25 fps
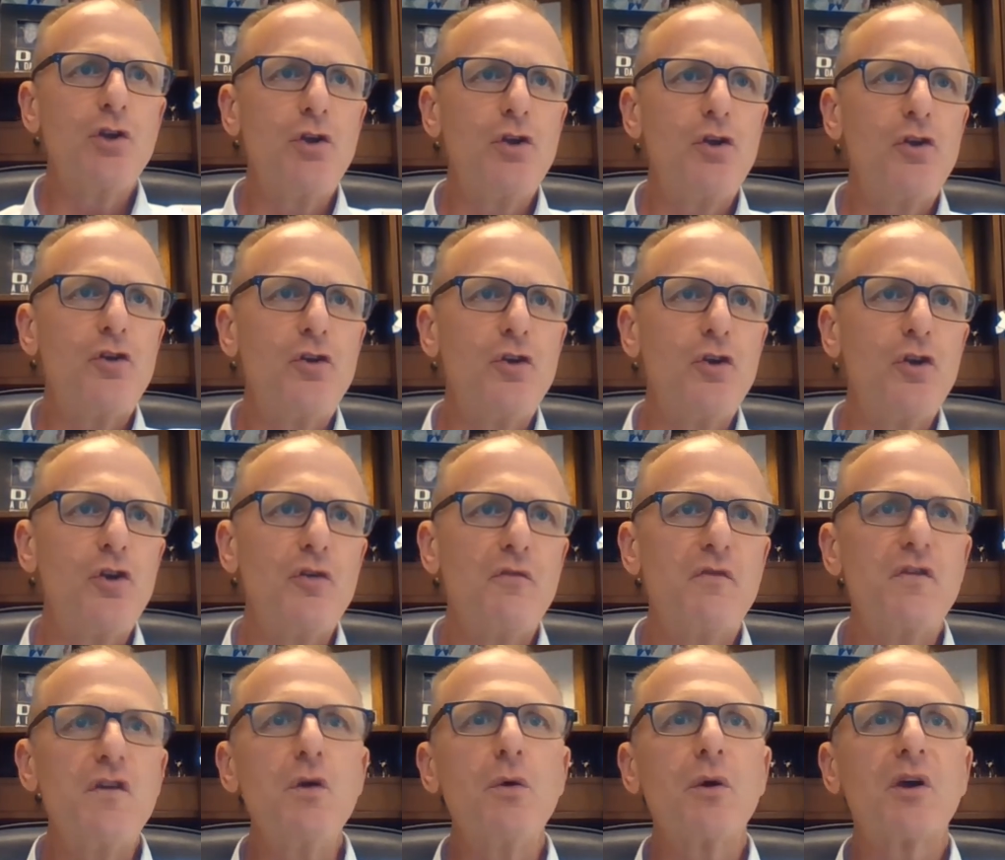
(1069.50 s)
a
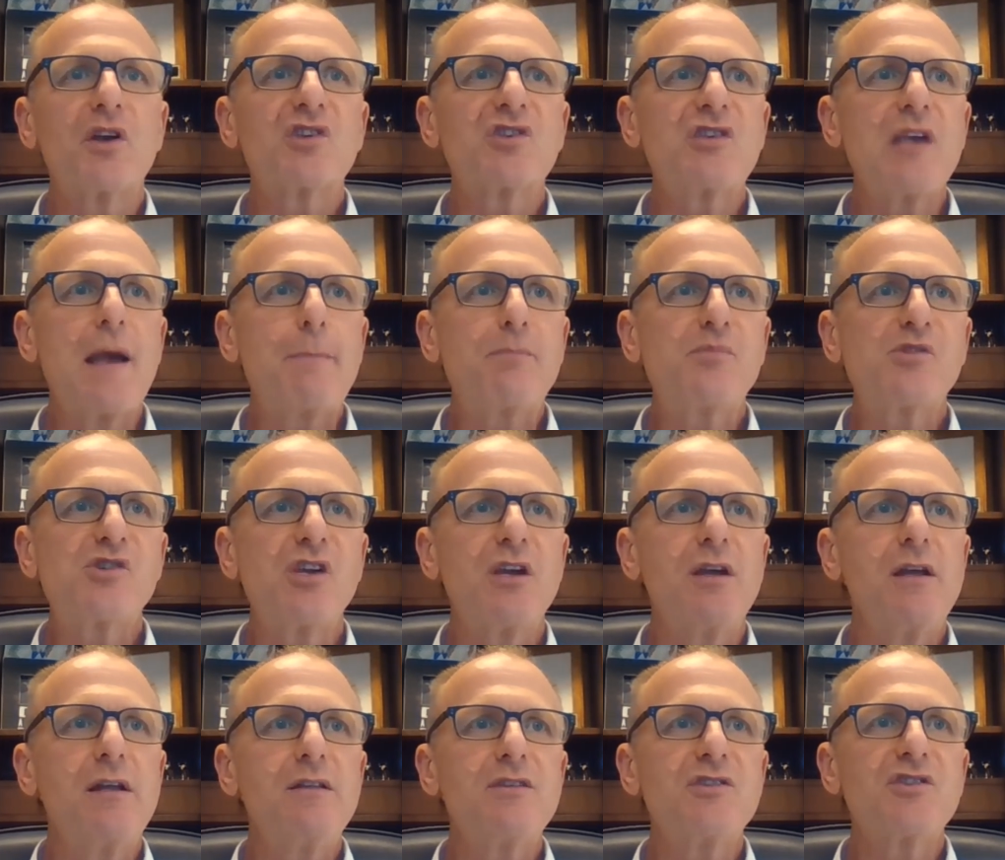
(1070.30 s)
few
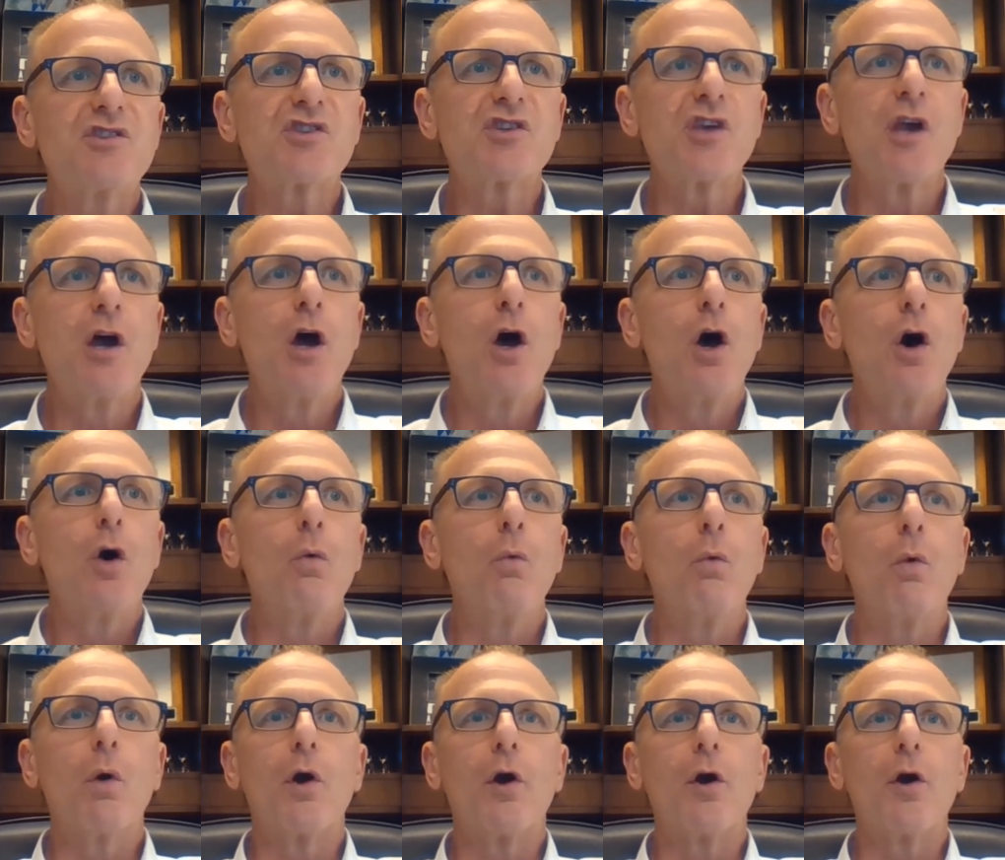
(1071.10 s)
exceptions
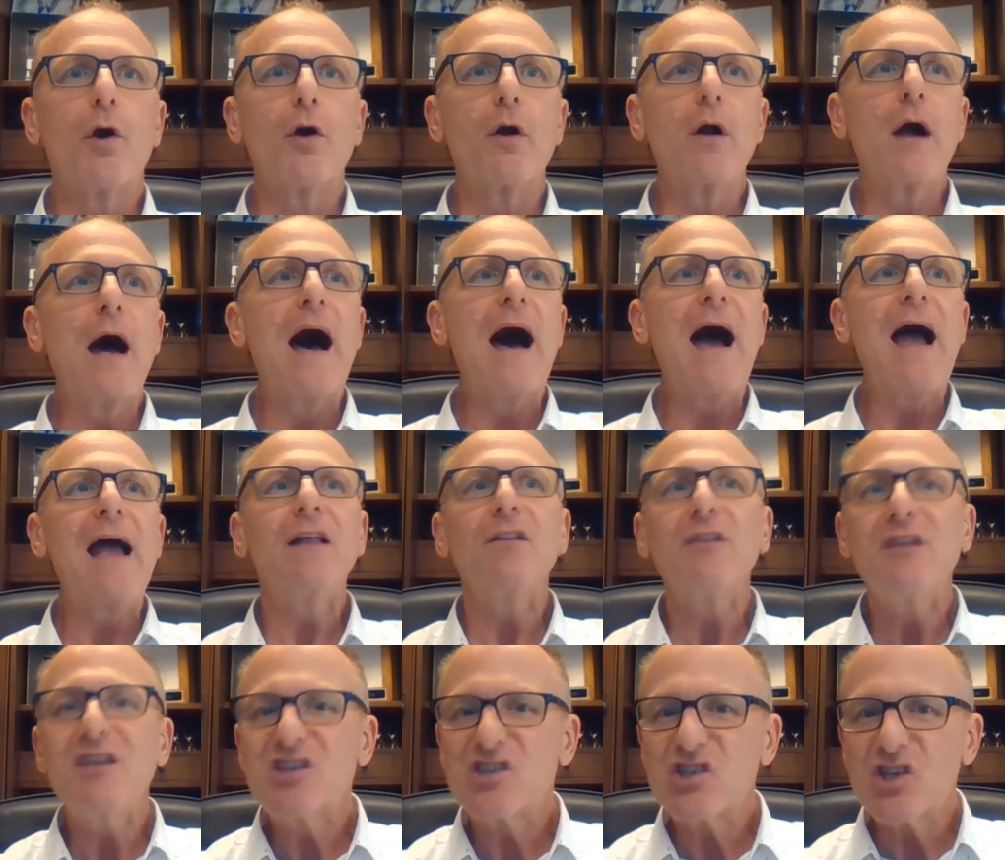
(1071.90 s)
were highly
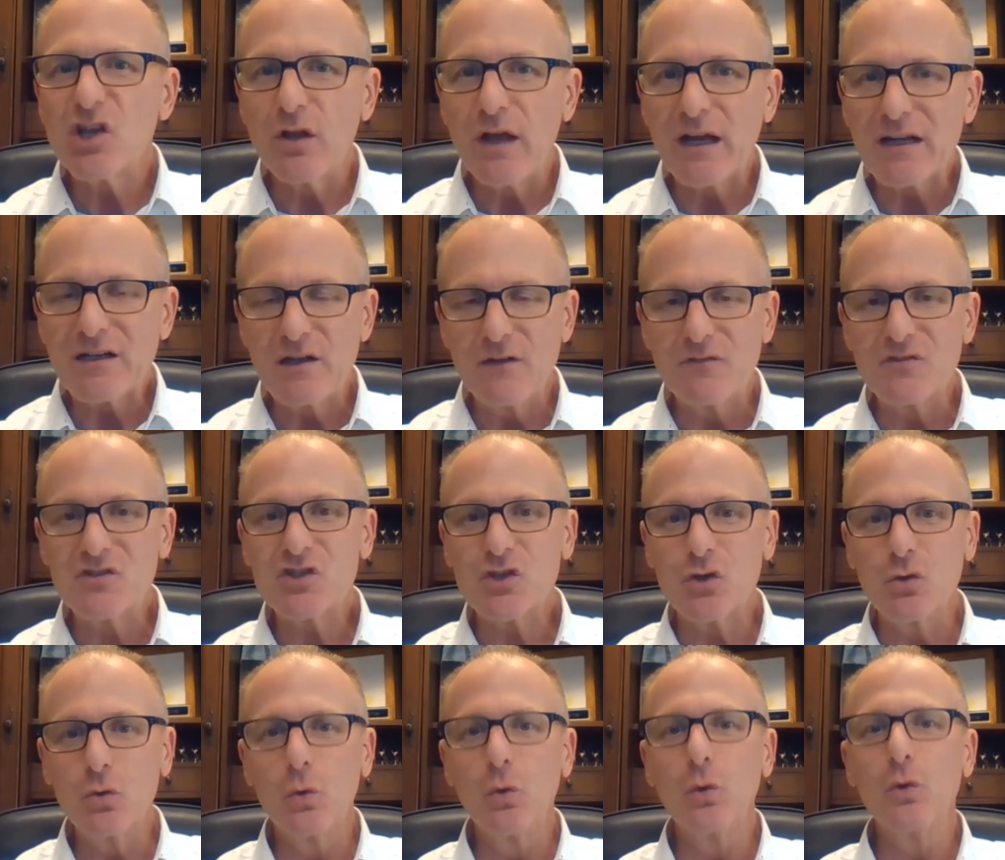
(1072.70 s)
selective
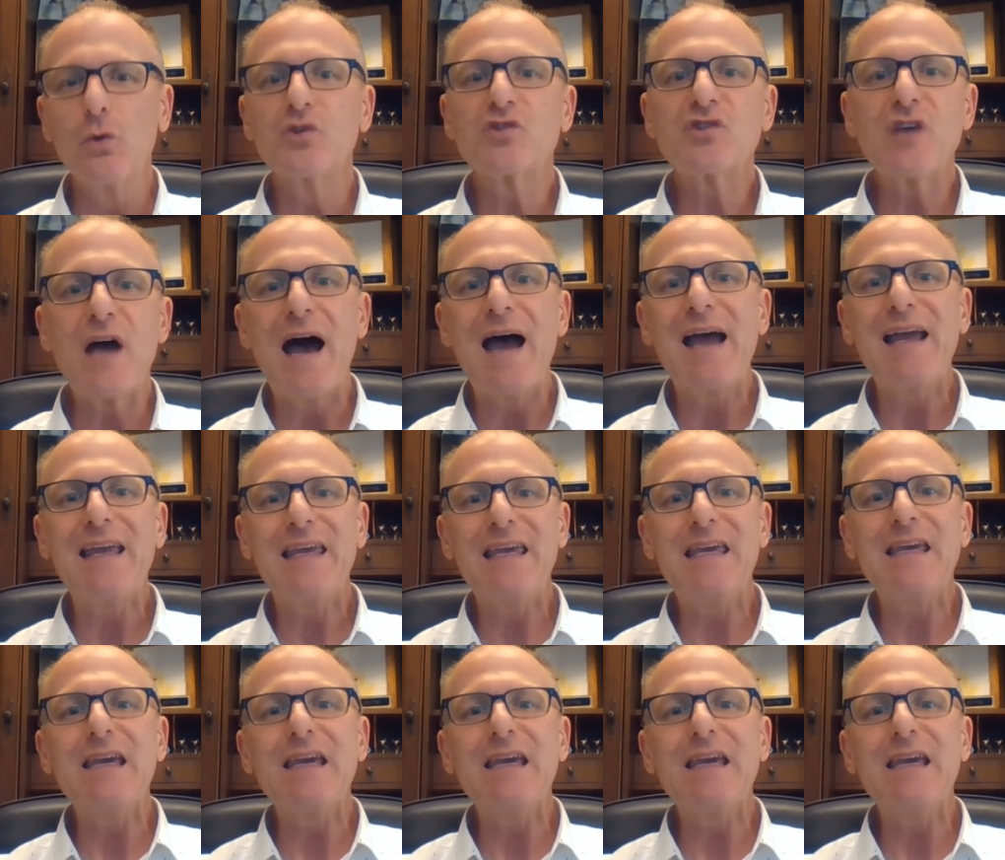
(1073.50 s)
schools, i.e.